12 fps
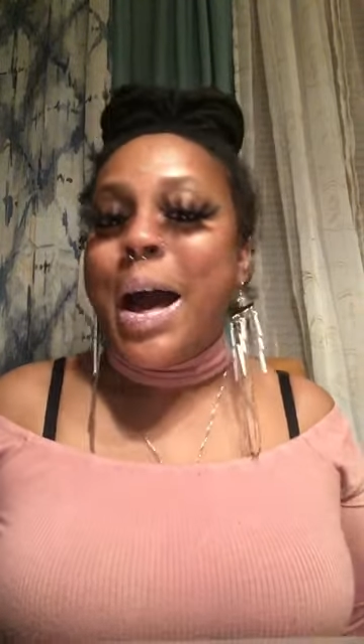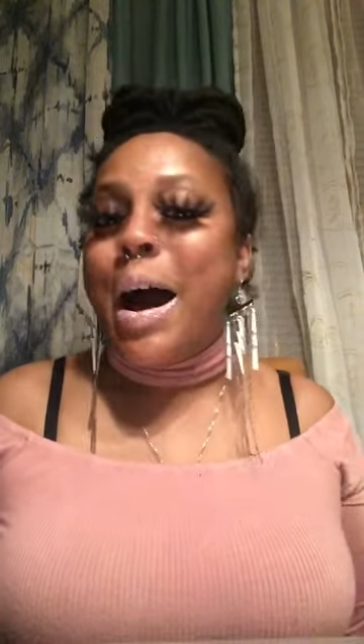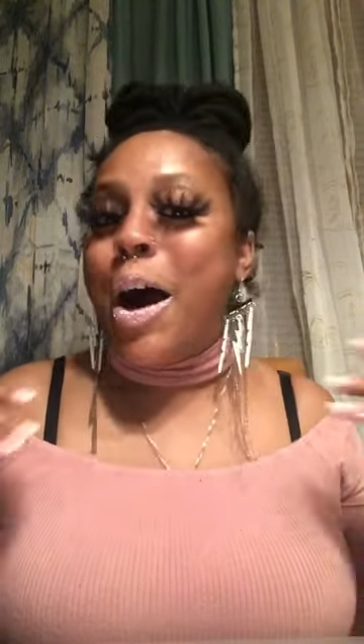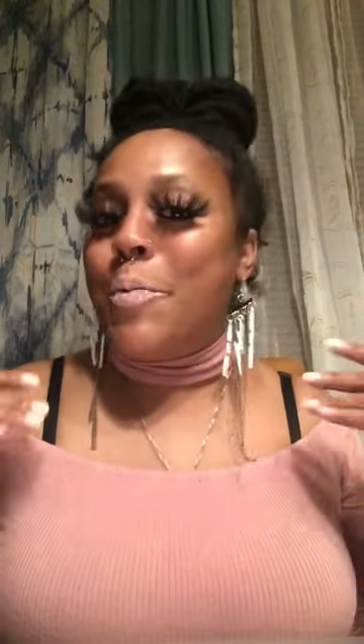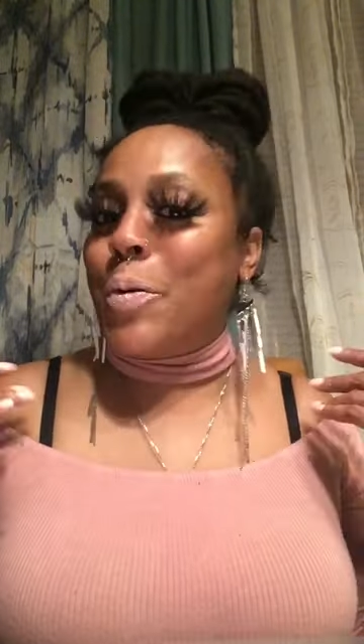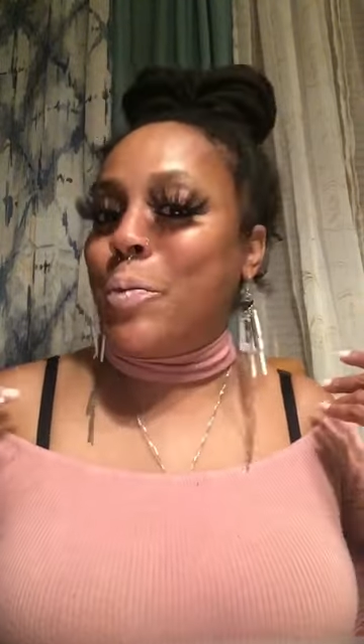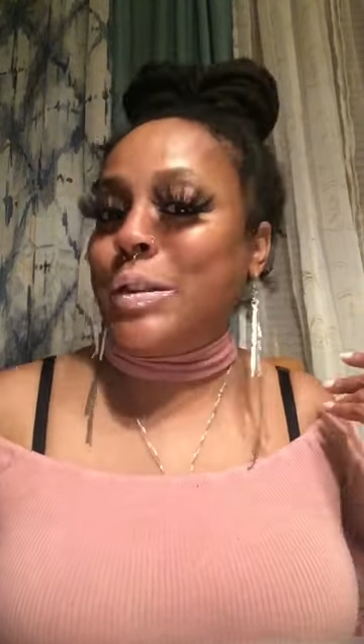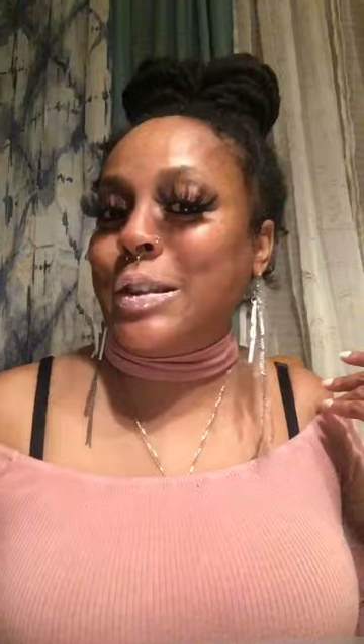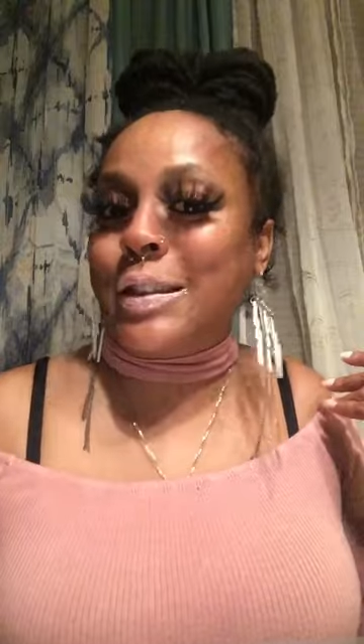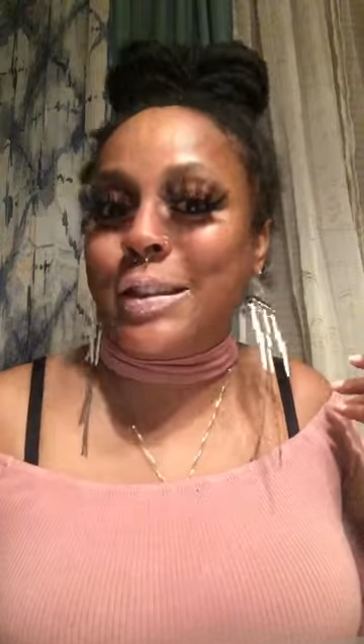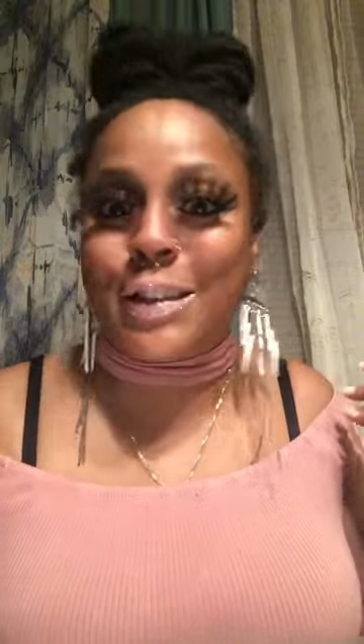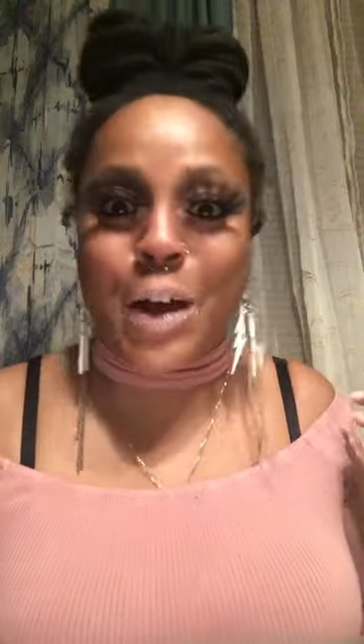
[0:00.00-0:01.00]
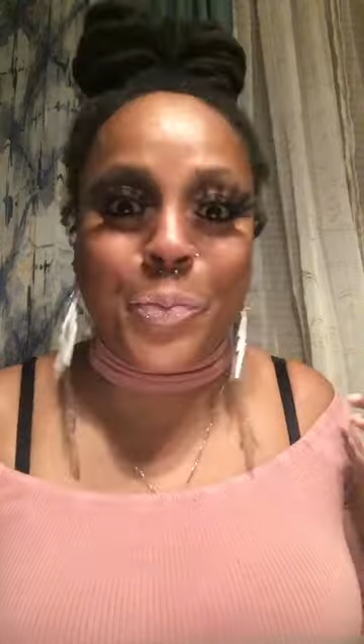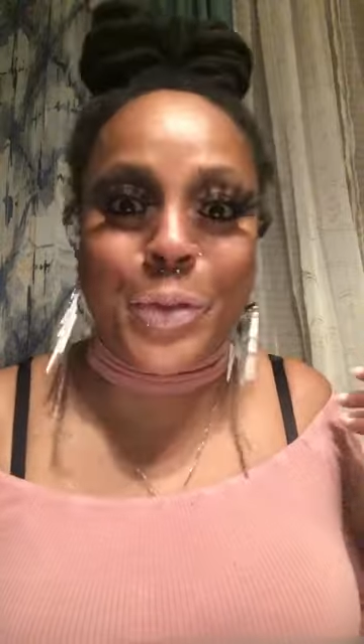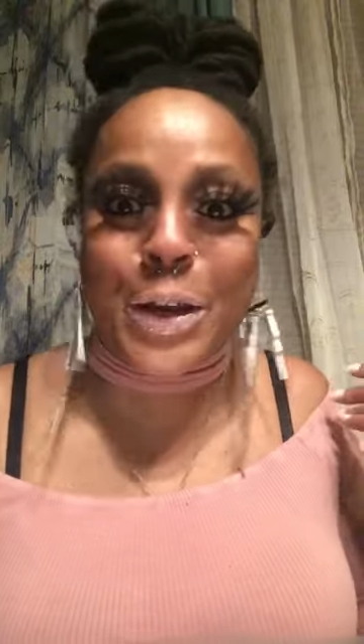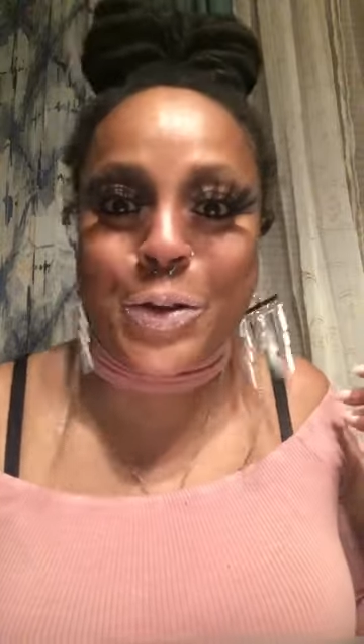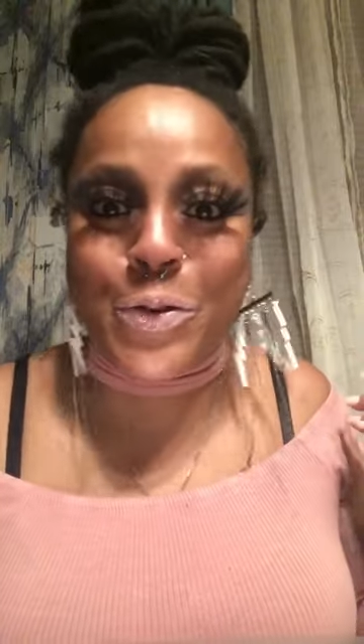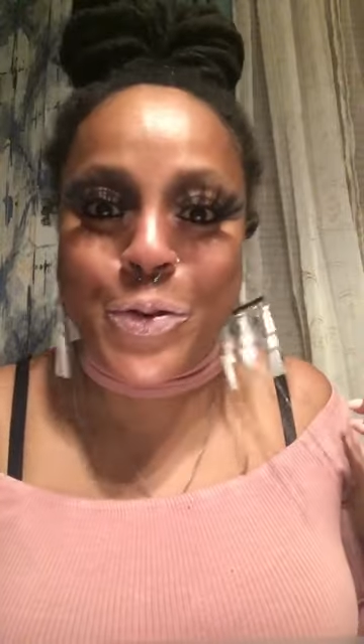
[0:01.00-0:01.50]
Um, it was
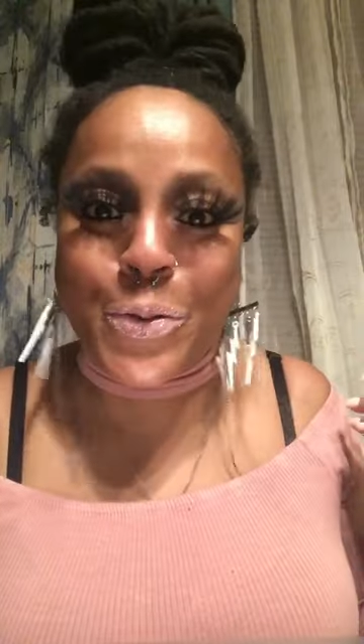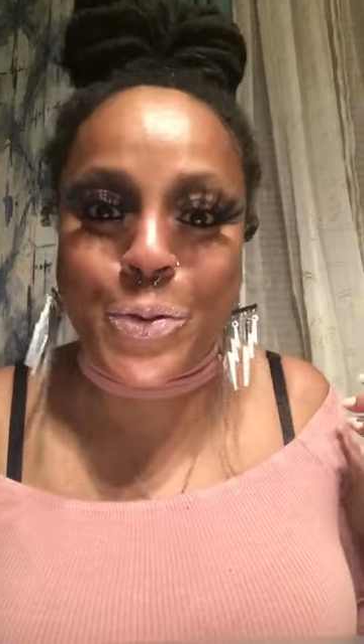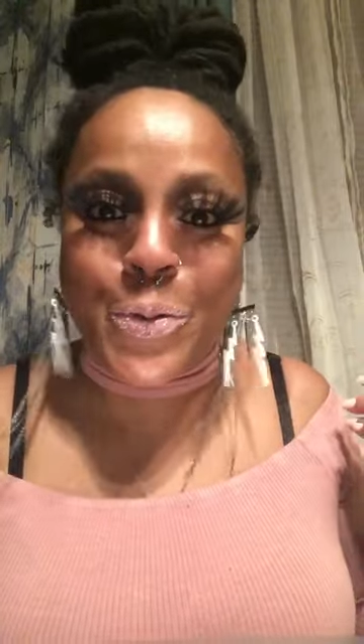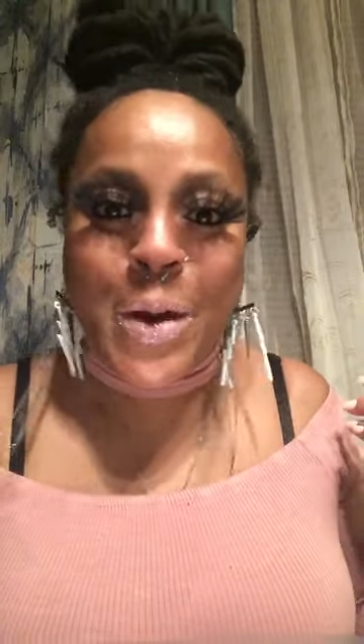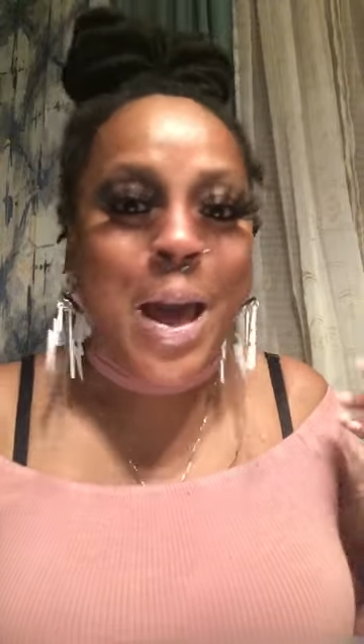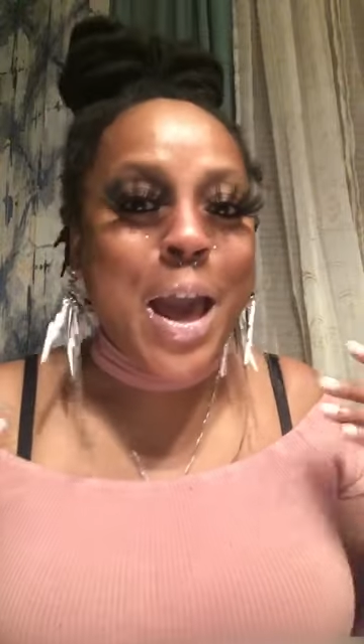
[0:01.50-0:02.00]
something new.